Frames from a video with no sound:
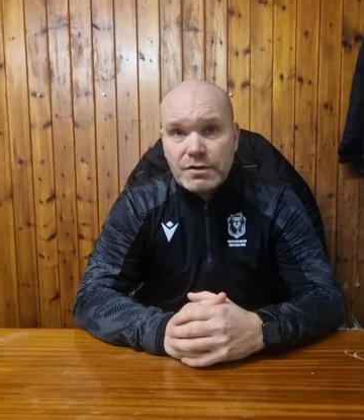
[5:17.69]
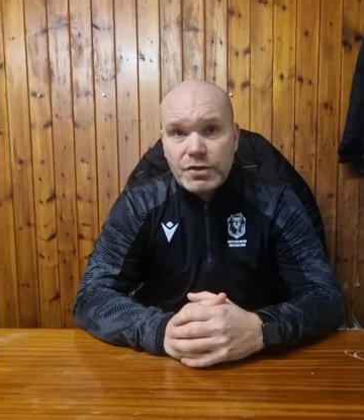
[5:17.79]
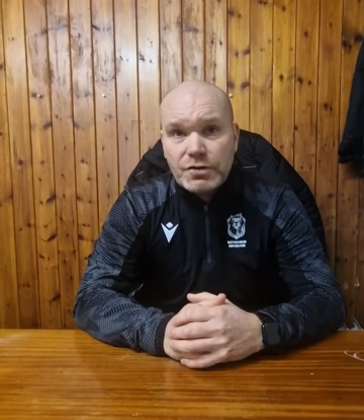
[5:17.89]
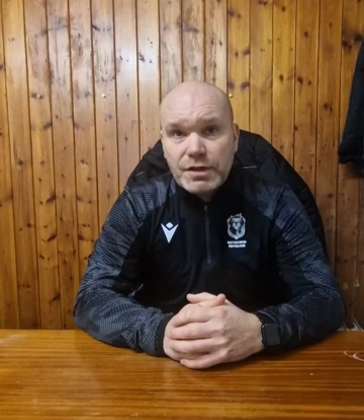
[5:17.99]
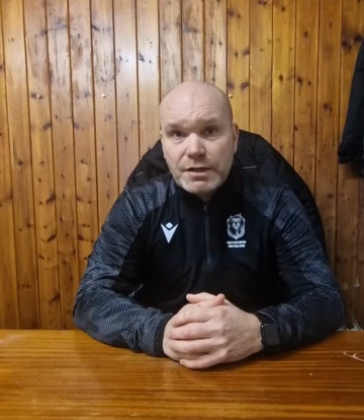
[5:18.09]

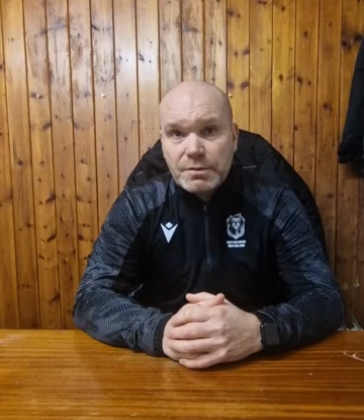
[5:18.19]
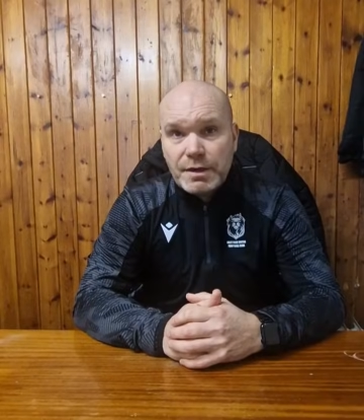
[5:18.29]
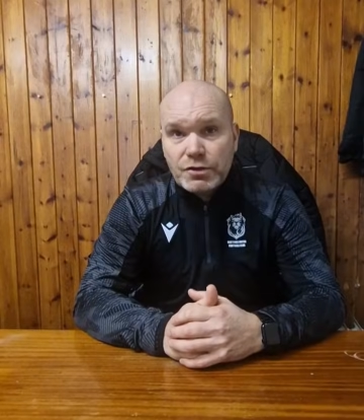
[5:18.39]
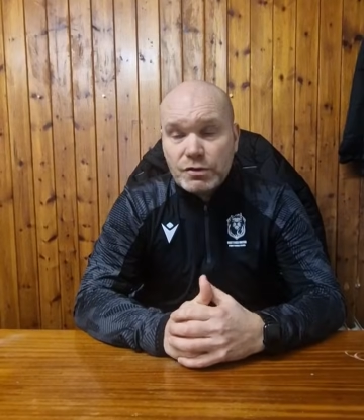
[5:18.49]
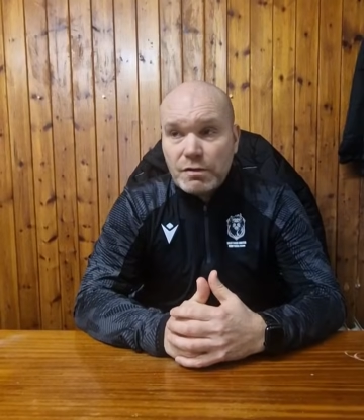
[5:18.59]
Tuesday to
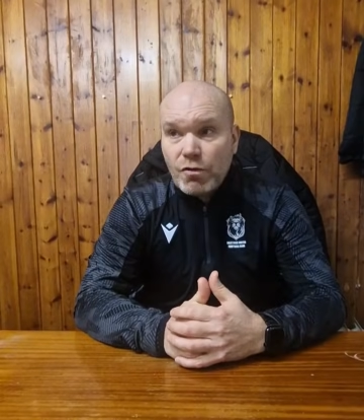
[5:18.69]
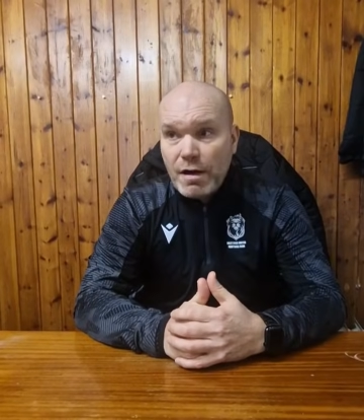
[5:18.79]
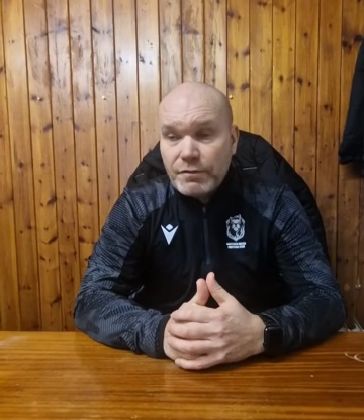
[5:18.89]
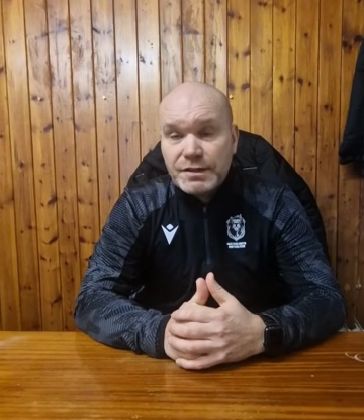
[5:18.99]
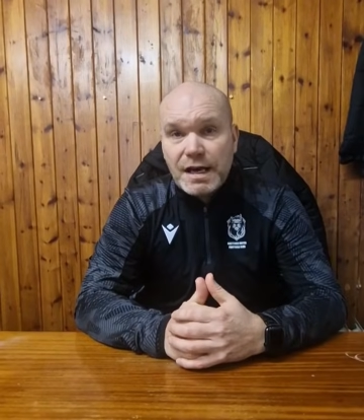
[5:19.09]
make sure they're
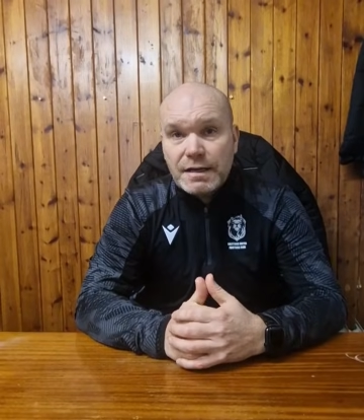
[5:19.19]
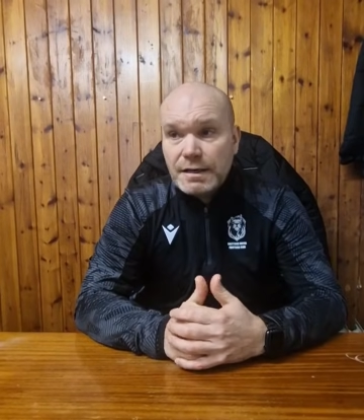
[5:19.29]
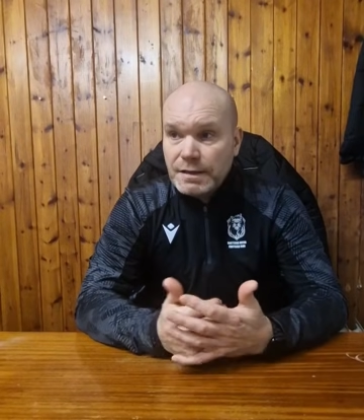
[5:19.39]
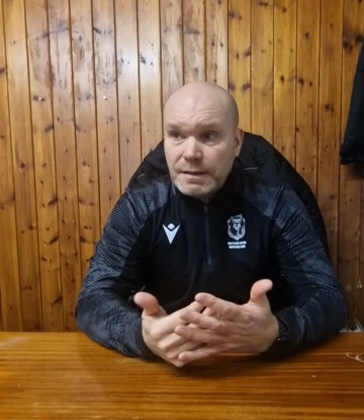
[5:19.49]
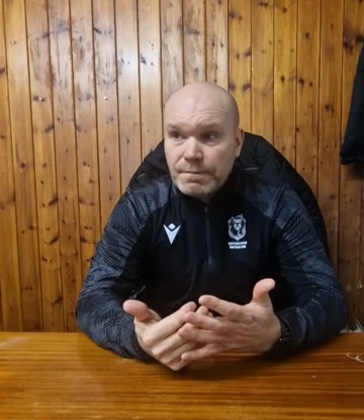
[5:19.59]
right for
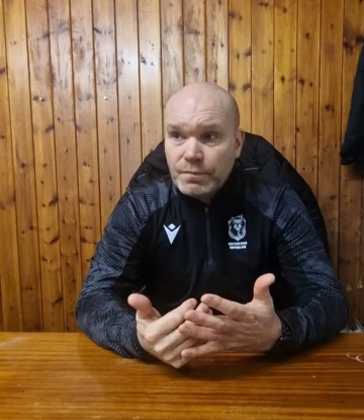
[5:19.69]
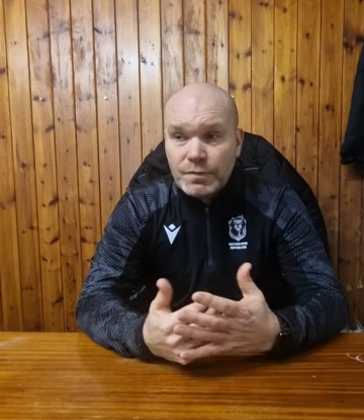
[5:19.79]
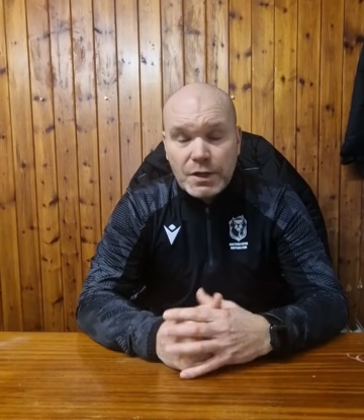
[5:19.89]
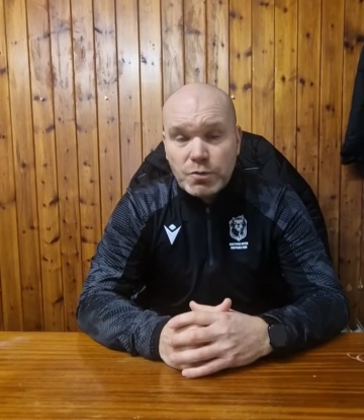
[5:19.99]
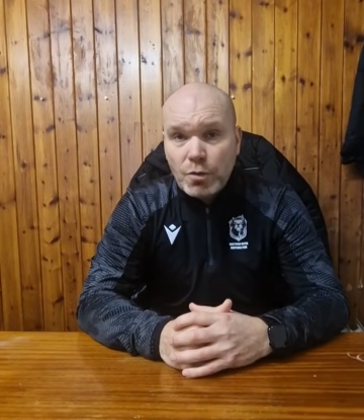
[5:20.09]
Saturday, then
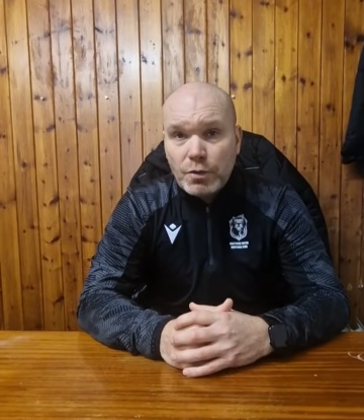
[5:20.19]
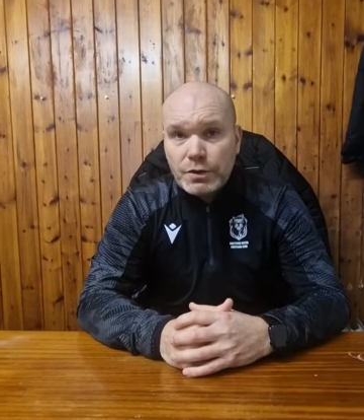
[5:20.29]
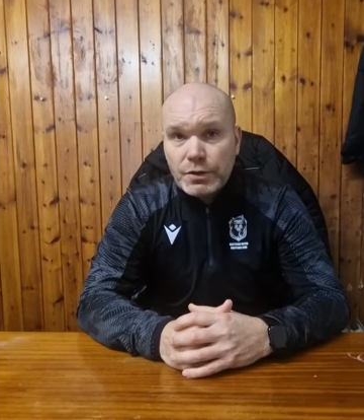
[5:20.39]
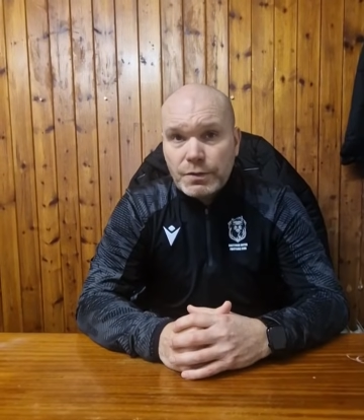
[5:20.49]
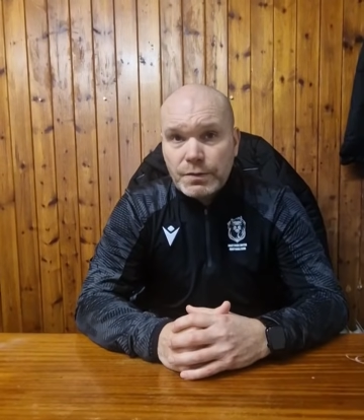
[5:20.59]
that's what we'll
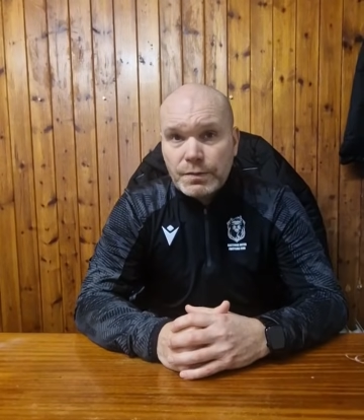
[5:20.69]
do.